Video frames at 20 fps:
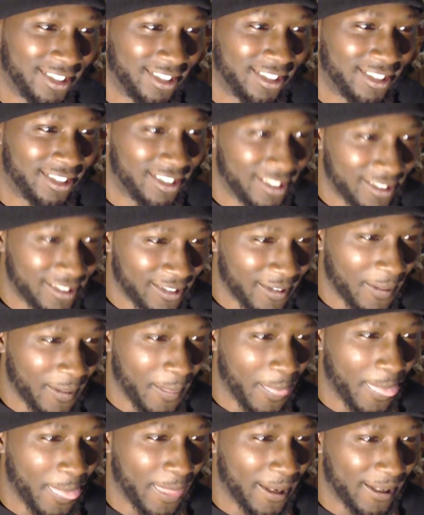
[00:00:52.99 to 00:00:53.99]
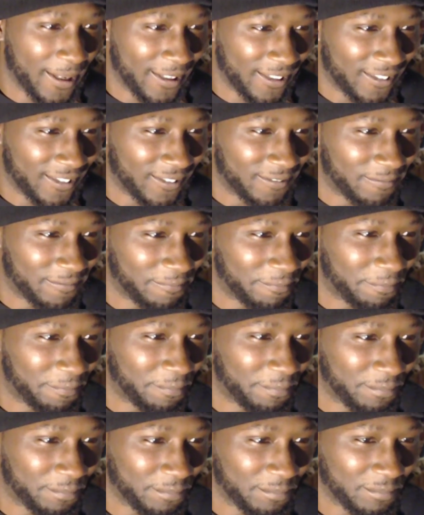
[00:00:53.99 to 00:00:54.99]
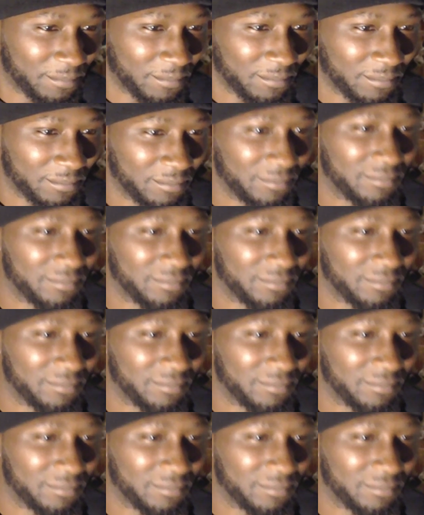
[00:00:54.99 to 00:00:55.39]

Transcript: Everybody wants to tell me how I've changed.